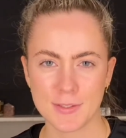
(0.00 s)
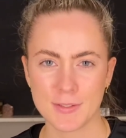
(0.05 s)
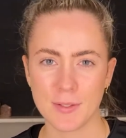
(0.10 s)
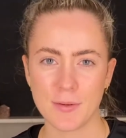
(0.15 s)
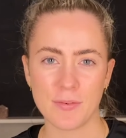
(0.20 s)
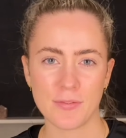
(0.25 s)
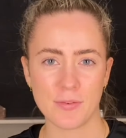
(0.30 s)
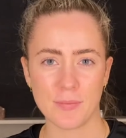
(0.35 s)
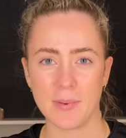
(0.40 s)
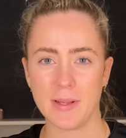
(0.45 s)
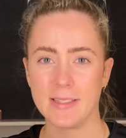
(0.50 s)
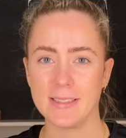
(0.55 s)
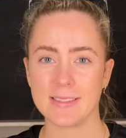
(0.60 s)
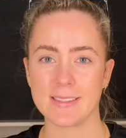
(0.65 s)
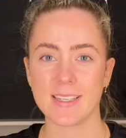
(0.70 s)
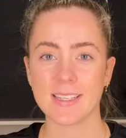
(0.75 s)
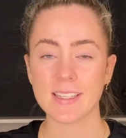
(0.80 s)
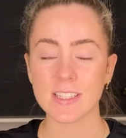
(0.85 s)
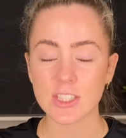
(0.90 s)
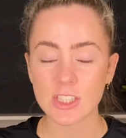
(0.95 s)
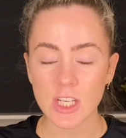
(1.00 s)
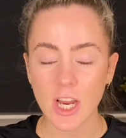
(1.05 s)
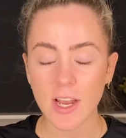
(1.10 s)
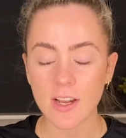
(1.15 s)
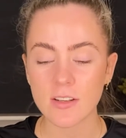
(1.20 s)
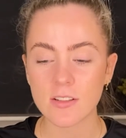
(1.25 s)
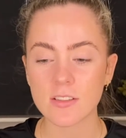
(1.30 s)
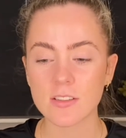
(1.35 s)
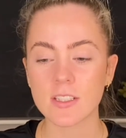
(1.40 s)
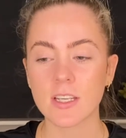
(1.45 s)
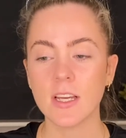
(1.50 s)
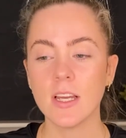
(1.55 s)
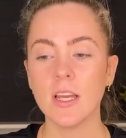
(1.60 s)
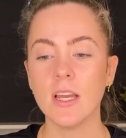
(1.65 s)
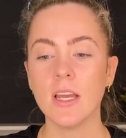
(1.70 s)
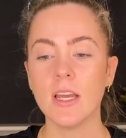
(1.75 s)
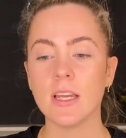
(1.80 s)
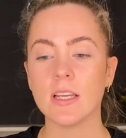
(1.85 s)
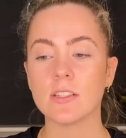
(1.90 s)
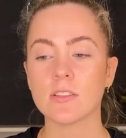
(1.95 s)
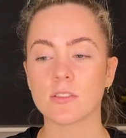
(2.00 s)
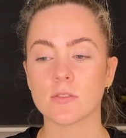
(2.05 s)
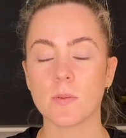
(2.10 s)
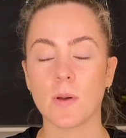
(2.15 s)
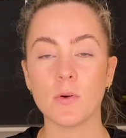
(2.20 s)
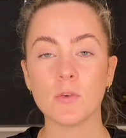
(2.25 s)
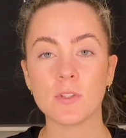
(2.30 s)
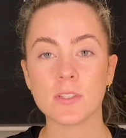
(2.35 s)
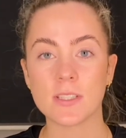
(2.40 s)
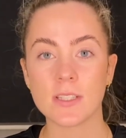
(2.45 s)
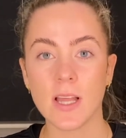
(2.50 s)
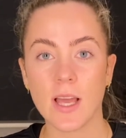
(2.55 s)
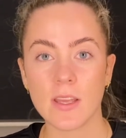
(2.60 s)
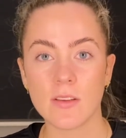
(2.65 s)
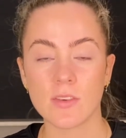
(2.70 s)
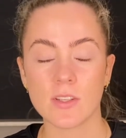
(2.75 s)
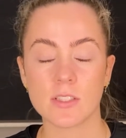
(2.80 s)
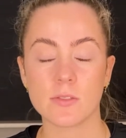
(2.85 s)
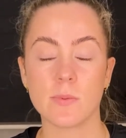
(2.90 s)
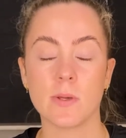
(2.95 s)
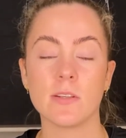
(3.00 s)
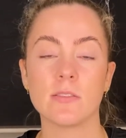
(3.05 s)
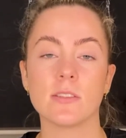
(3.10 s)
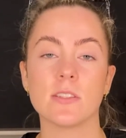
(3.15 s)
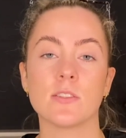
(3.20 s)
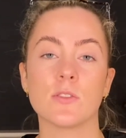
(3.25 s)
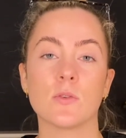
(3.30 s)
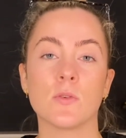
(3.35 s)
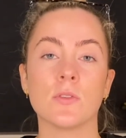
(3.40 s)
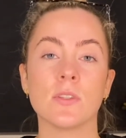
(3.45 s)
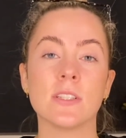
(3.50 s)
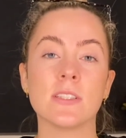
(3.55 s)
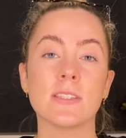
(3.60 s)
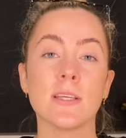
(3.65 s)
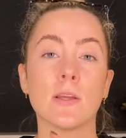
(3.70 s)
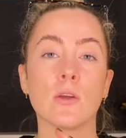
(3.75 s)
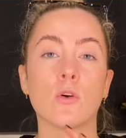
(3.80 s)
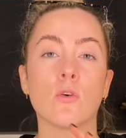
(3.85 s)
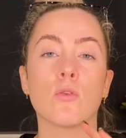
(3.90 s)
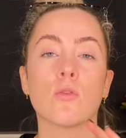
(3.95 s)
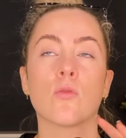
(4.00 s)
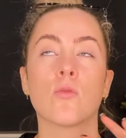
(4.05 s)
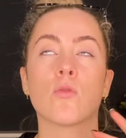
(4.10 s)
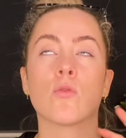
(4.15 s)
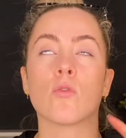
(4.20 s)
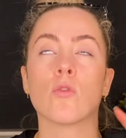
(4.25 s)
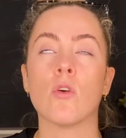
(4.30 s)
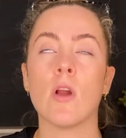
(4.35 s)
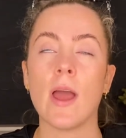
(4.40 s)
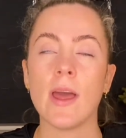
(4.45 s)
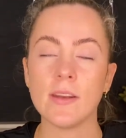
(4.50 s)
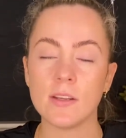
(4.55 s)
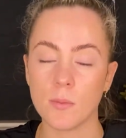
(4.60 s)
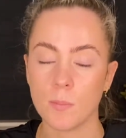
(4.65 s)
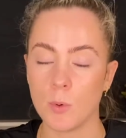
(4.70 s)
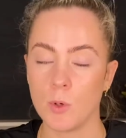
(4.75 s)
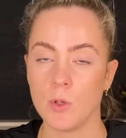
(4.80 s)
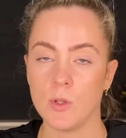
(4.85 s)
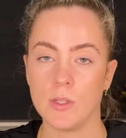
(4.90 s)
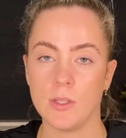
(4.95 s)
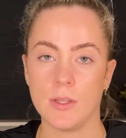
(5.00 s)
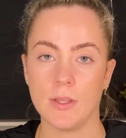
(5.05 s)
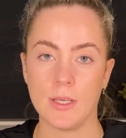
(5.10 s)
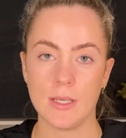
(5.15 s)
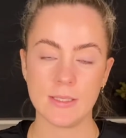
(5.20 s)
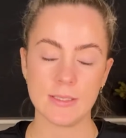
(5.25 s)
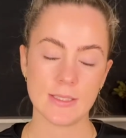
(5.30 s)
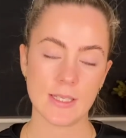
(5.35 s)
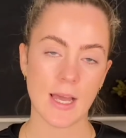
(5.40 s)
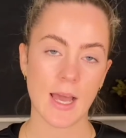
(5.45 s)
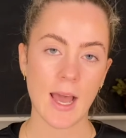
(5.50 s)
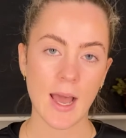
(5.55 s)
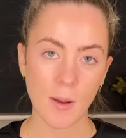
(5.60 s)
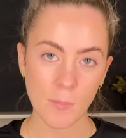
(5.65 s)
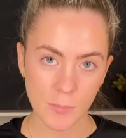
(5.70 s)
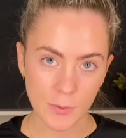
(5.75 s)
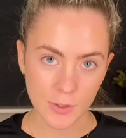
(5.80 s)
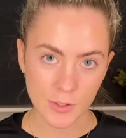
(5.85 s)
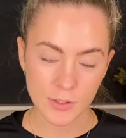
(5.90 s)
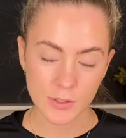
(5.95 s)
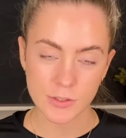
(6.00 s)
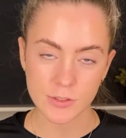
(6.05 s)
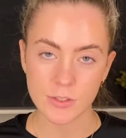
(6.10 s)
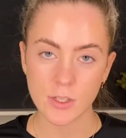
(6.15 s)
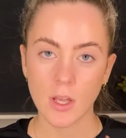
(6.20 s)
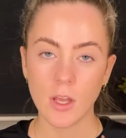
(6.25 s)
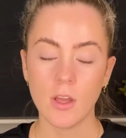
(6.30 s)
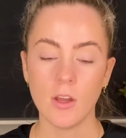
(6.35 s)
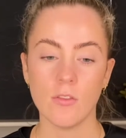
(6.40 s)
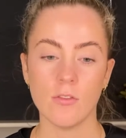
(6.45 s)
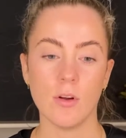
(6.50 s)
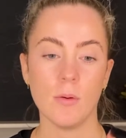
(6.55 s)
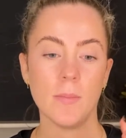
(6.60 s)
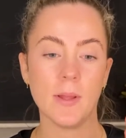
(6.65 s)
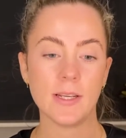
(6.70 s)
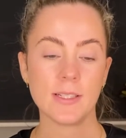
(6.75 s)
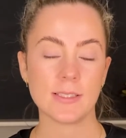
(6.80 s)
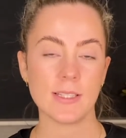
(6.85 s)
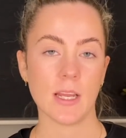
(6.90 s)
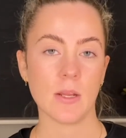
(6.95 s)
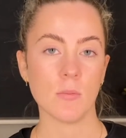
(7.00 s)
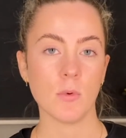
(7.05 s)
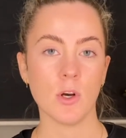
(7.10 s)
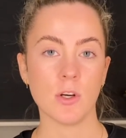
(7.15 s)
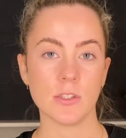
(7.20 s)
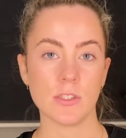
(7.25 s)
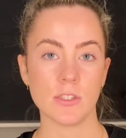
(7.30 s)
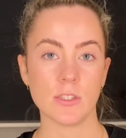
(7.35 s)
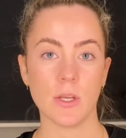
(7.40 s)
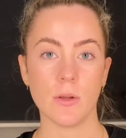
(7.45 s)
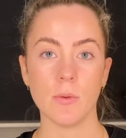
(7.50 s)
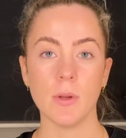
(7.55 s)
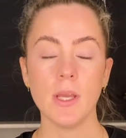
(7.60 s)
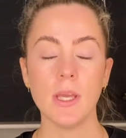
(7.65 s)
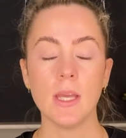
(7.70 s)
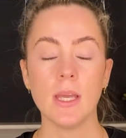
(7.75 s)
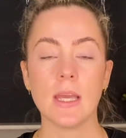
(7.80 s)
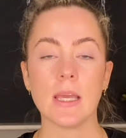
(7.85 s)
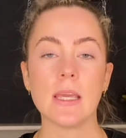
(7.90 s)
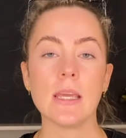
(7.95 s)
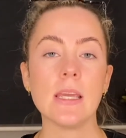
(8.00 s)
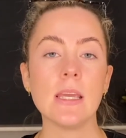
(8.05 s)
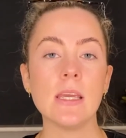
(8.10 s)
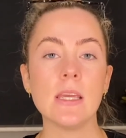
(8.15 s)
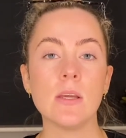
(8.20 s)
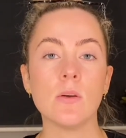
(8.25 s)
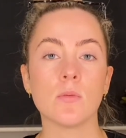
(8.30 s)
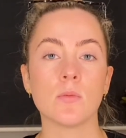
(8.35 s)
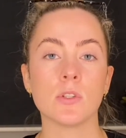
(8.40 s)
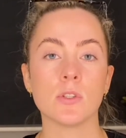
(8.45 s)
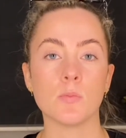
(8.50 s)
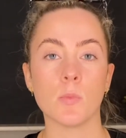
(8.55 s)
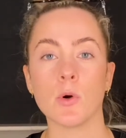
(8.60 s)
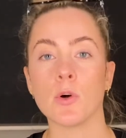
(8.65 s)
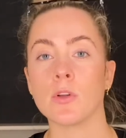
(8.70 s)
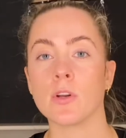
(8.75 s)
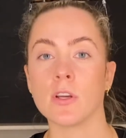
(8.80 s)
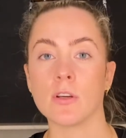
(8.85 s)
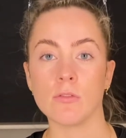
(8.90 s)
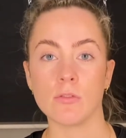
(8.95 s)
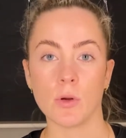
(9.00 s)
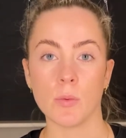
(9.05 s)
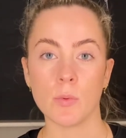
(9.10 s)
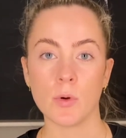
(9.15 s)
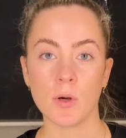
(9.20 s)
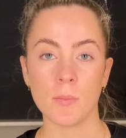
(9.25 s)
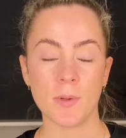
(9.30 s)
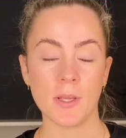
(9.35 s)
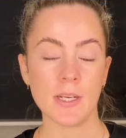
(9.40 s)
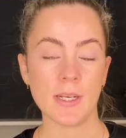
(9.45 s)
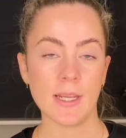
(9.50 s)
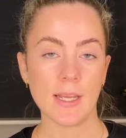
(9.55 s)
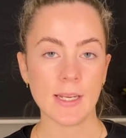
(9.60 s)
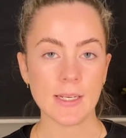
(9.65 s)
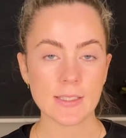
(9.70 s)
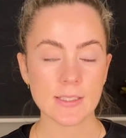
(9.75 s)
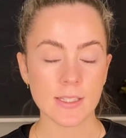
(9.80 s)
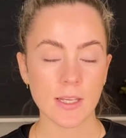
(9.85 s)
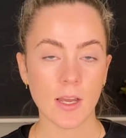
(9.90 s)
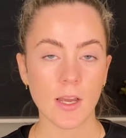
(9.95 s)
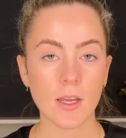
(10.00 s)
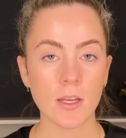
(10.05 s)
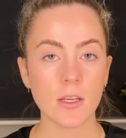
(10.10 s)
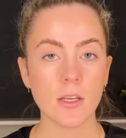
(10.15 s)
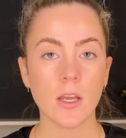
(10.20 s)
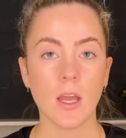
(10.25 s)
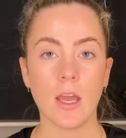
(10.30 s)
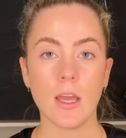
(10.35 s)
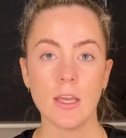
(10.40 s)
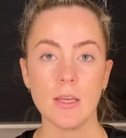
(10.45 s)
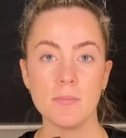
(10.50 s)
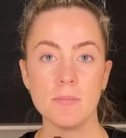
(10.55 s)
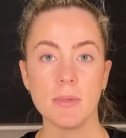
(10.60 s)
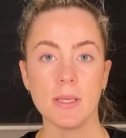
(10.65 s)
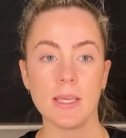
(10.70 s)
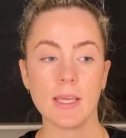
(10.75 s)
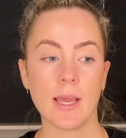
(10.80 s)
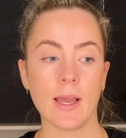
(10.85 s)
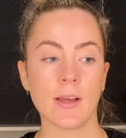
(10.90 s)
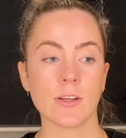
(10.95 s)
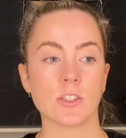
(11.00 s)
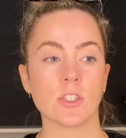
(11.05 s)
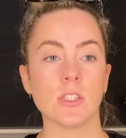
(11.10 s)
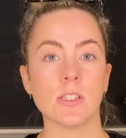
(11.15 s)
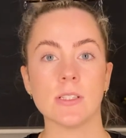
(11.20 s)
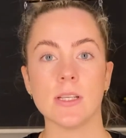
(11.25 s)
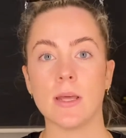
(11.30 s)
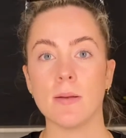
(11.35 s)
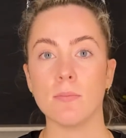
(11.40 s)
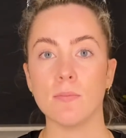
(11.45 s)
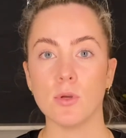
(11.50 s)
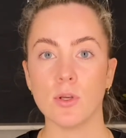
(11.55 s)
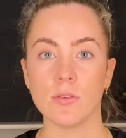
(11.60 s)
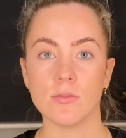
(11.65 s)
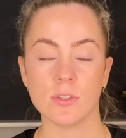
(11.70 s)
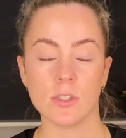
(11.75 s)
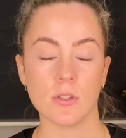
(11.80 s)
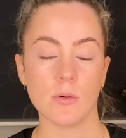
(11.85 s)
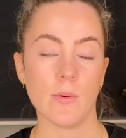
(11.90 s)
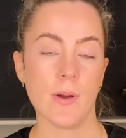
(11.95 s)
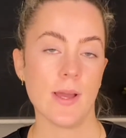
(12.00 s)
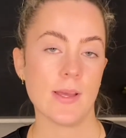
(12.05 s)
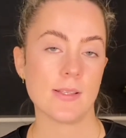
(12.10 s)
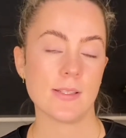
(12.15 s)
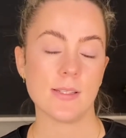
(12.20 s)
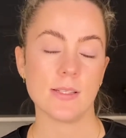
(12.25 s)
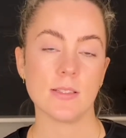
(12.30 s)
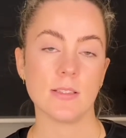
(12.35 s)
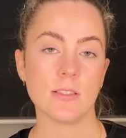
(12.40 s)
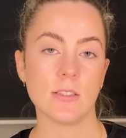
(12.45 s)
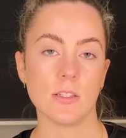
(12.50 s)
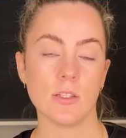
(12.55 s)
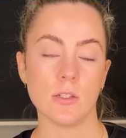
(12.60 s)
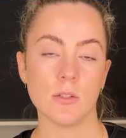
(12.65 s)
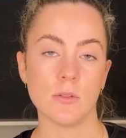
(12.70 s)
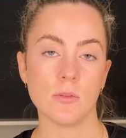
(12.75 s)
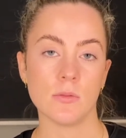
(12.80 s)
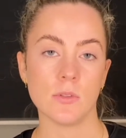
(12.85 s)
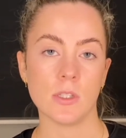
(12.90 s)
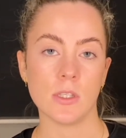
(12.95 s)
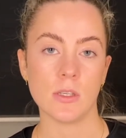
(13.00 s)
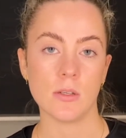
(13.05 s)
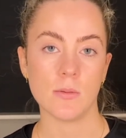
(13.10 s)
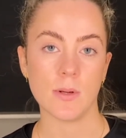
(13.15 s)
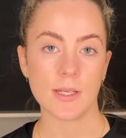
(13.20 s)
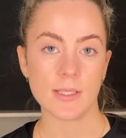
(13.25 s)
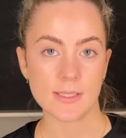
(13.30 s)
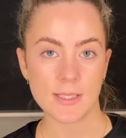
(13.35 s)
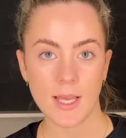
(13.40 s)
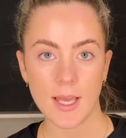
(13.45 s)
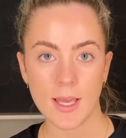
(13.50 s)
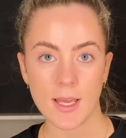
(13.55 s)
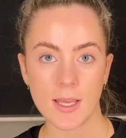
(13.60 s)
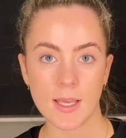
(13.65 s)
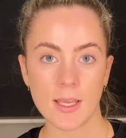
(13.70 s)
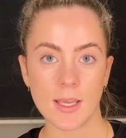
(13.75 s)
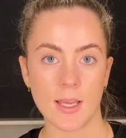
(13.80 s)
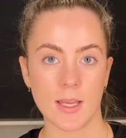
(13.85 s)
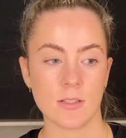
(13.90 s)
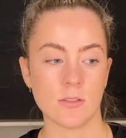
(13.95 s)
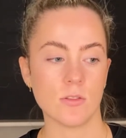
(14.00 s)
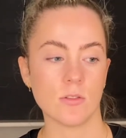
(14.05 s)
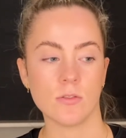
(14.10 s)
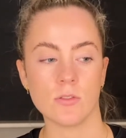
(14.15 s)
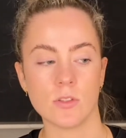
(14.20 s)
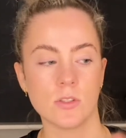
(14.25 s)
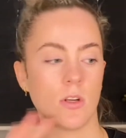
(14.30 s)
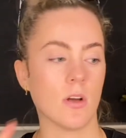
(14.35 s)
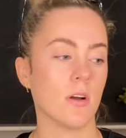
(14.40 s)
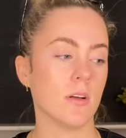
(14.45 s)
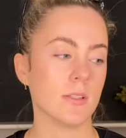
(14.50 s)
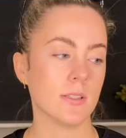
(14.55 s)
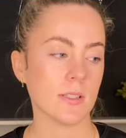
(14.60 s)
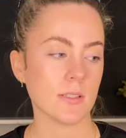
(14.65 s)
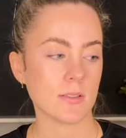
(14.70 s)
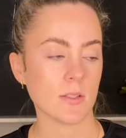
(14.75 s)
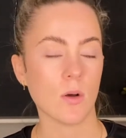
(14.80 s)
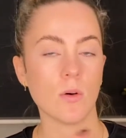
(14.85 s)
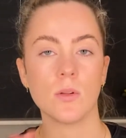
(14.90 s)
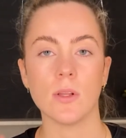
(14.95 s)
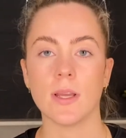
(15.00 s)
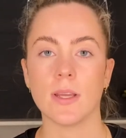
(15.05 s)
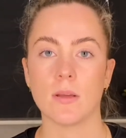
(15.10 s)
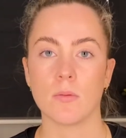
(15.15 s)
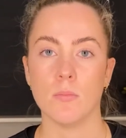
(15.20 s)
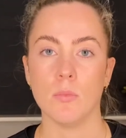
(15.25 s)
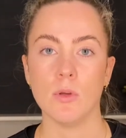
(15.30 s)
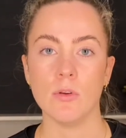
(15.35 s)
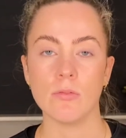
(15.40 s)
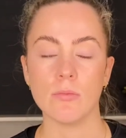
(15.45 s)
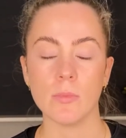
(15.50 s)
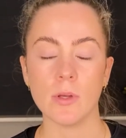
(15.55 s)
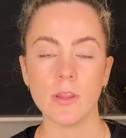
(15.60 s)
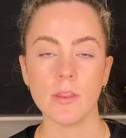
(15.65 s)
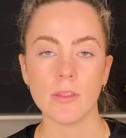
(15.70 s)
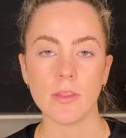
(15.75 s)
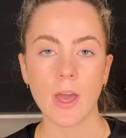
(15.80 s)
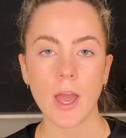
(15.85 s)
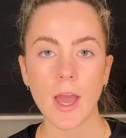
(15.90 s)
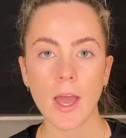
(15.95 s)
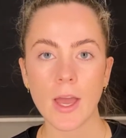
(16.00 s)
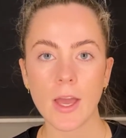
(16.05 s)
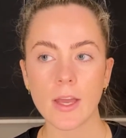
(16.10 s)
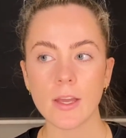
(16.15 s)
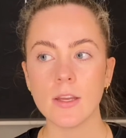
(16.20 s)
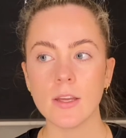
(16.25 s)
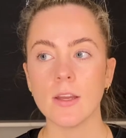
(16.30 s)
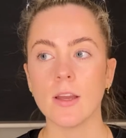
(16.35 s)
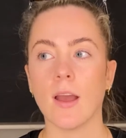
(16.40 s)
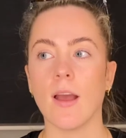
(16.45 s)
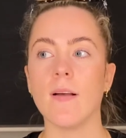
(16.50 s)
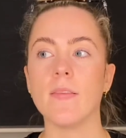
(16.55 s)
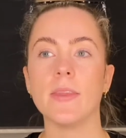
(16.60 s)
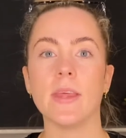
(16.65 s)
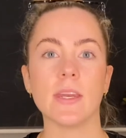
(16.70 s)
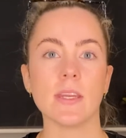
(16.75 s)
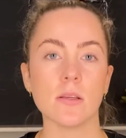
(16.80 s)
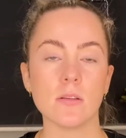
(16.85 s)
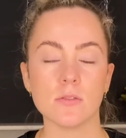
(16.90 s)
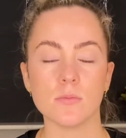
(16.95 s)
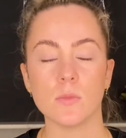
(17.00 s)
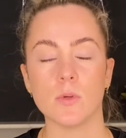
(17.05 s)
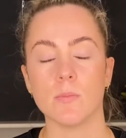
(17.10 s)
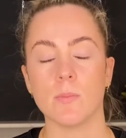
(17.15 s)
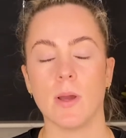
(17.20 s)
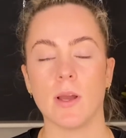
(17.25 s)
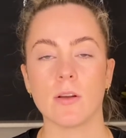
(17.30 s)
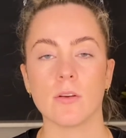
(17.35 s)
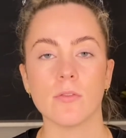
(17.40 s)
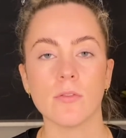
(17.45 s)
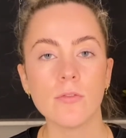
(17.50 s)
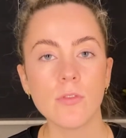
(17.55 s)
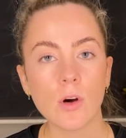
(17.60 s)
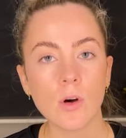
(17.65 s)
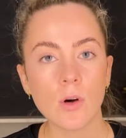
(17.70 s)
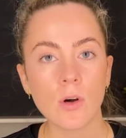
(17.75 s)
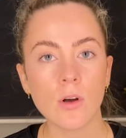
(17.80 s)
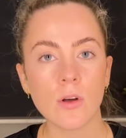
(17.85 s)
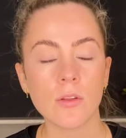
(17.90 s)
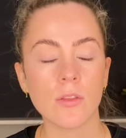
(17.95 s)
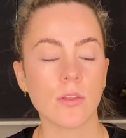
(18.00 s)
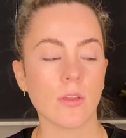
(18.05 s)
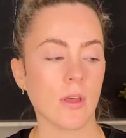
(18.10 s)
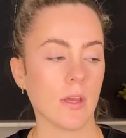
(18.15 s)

So when he's like a child, he talks about all his life experiences, all these incredible things that happened from like day one. So he was born and grew up in India, and he actually then moved to the west, into the USA, and sort of started this whole like movement there, and then he's moved back and forth